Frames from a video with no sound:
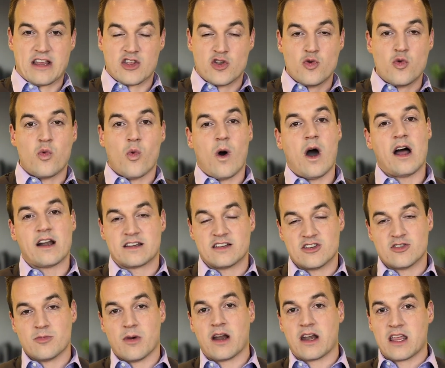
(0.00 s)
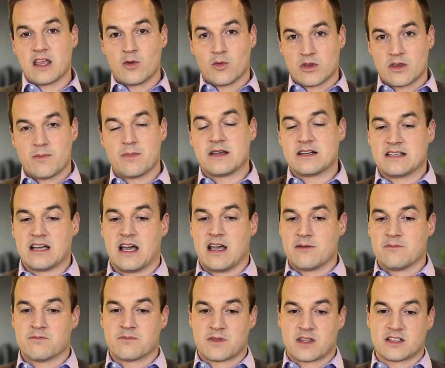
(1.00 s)
You want your money with a big
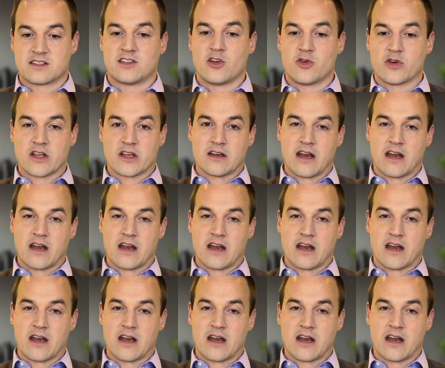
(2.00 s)
time custodian.